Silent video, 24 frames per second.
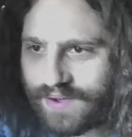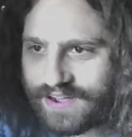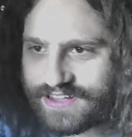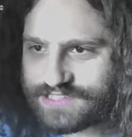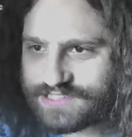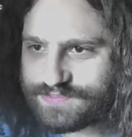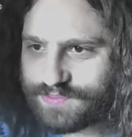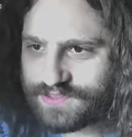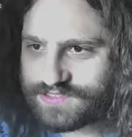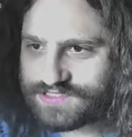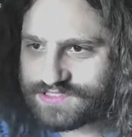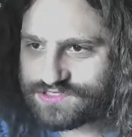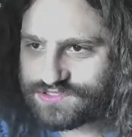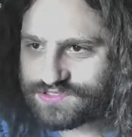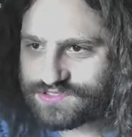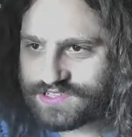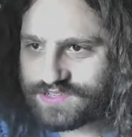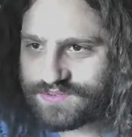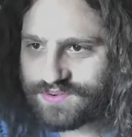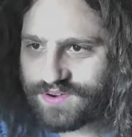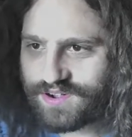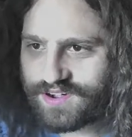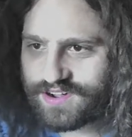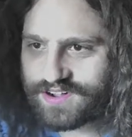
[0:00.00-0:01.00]
spelled
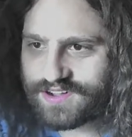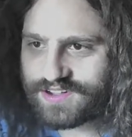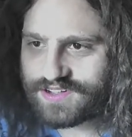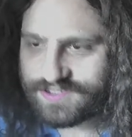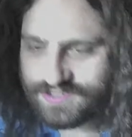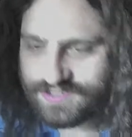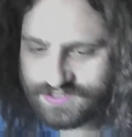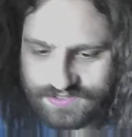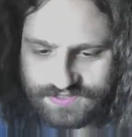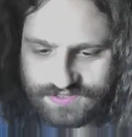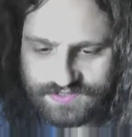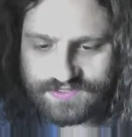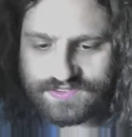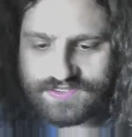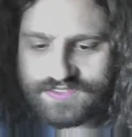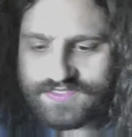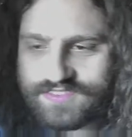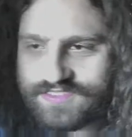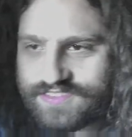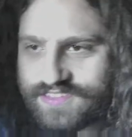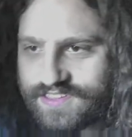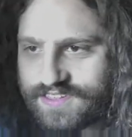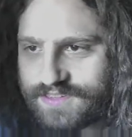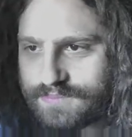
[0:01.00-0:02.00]
street wrong.
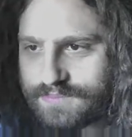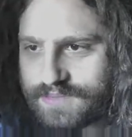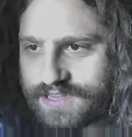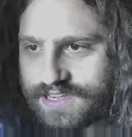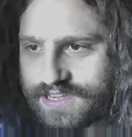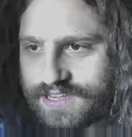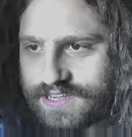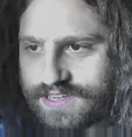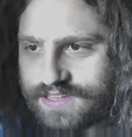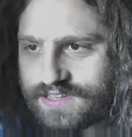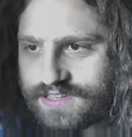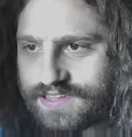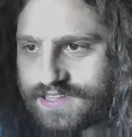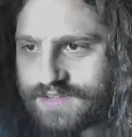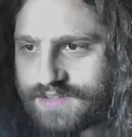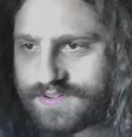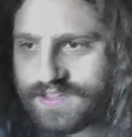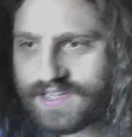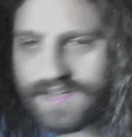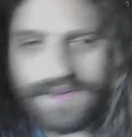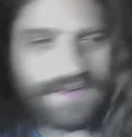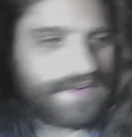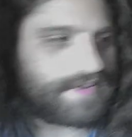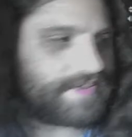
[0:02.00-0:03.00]
Silly me. There we
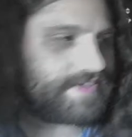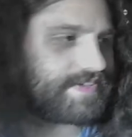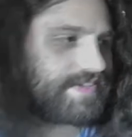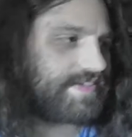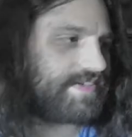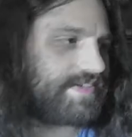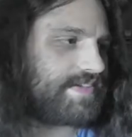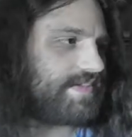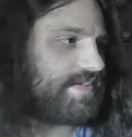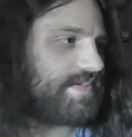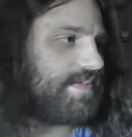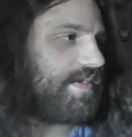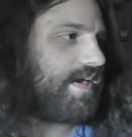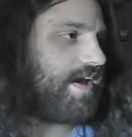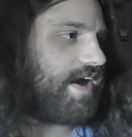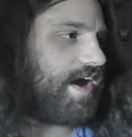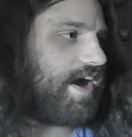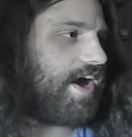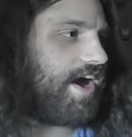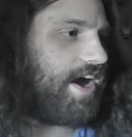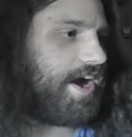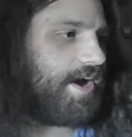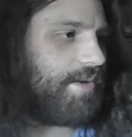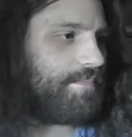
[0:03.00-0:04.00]
go.
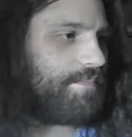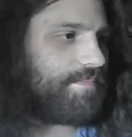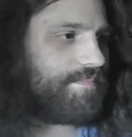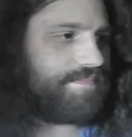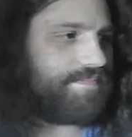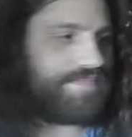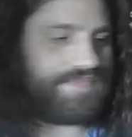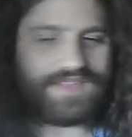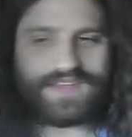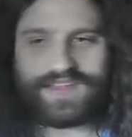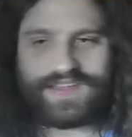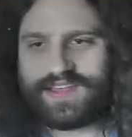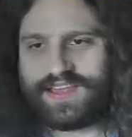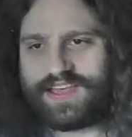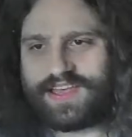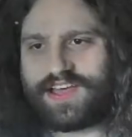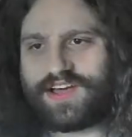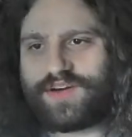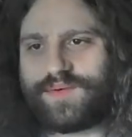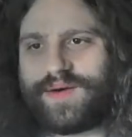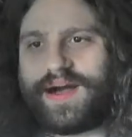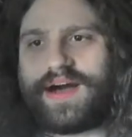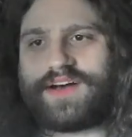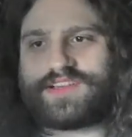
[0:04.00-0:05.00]

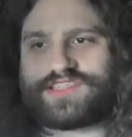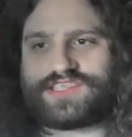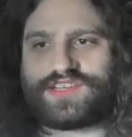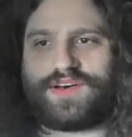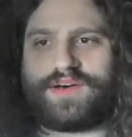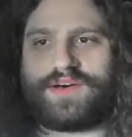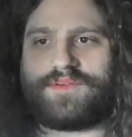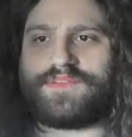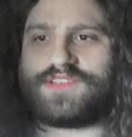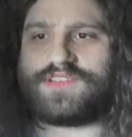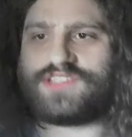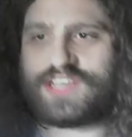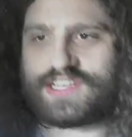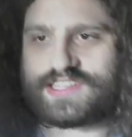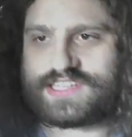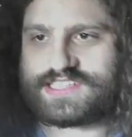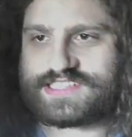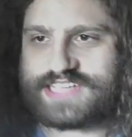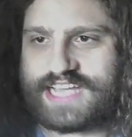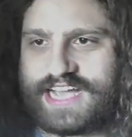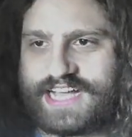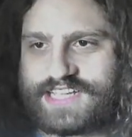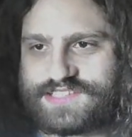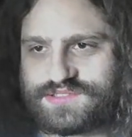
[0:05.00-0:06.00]
Wow. So let me check
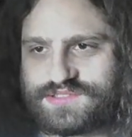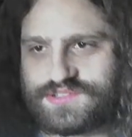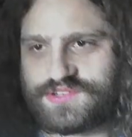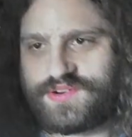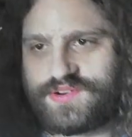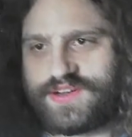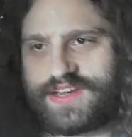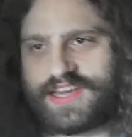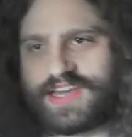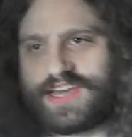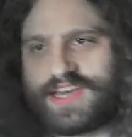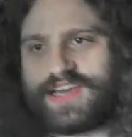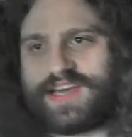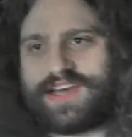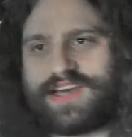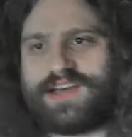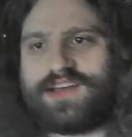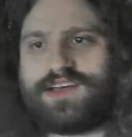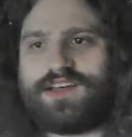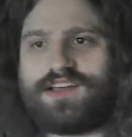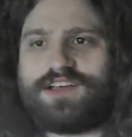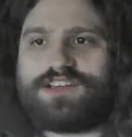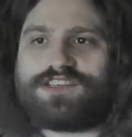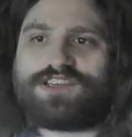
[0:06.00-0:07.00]
these hats real quick.
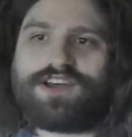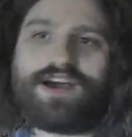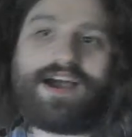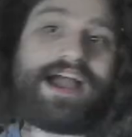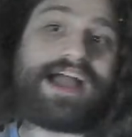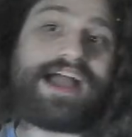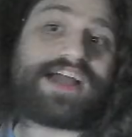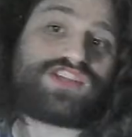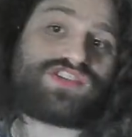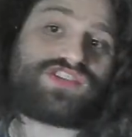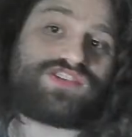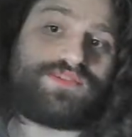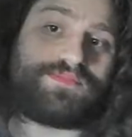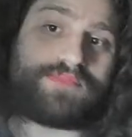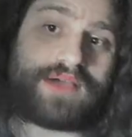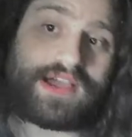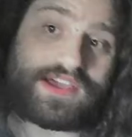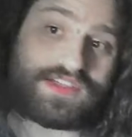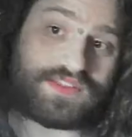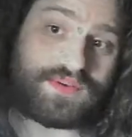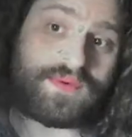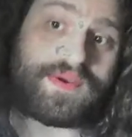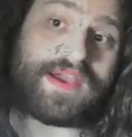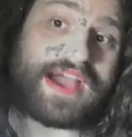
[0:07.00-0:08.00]
So I actually,
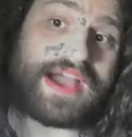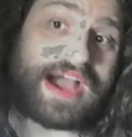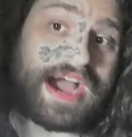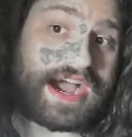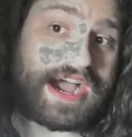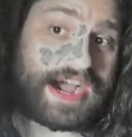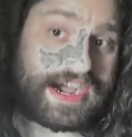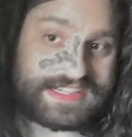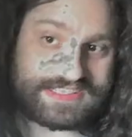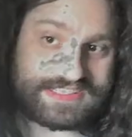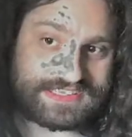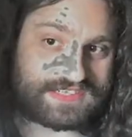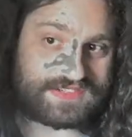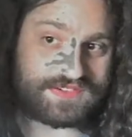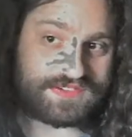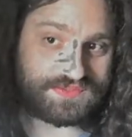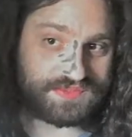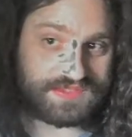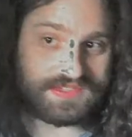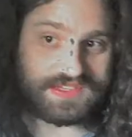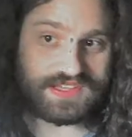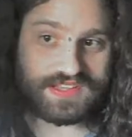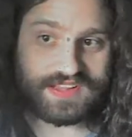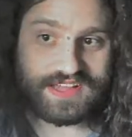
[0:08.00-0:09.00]
by the way, I still
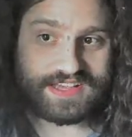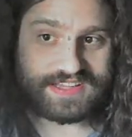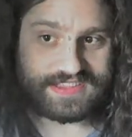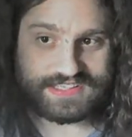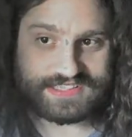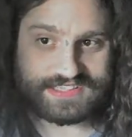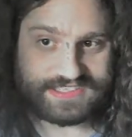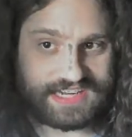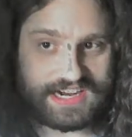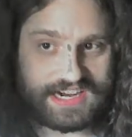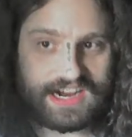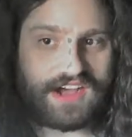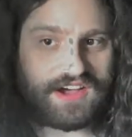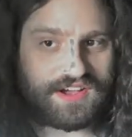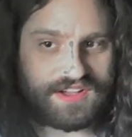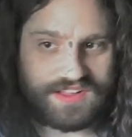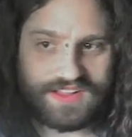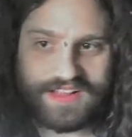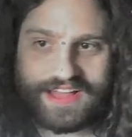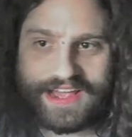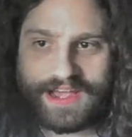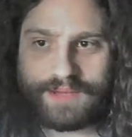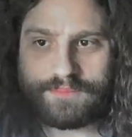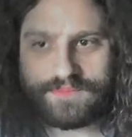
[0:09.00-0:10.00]
really like this tear out
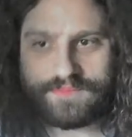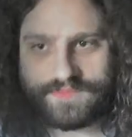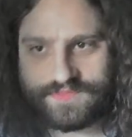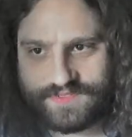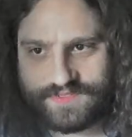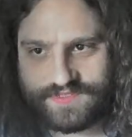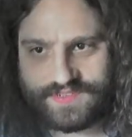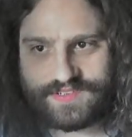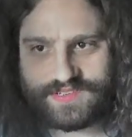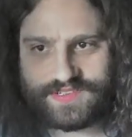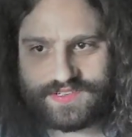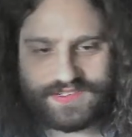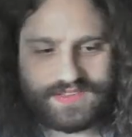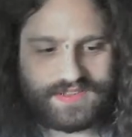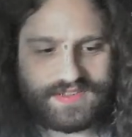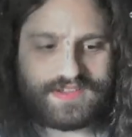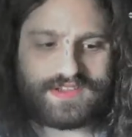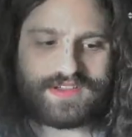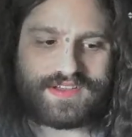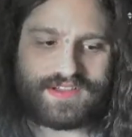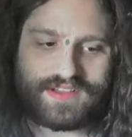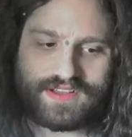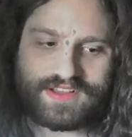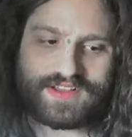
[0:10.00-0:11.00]
clap.
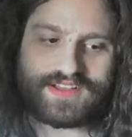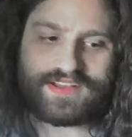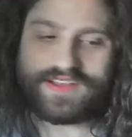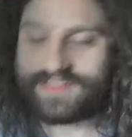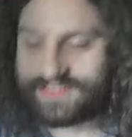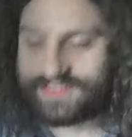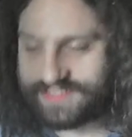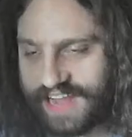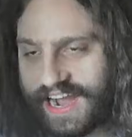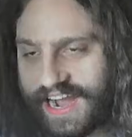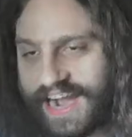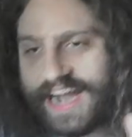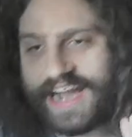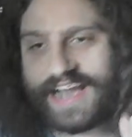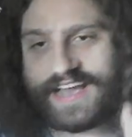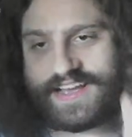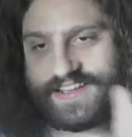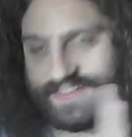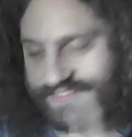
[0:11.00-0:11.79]
That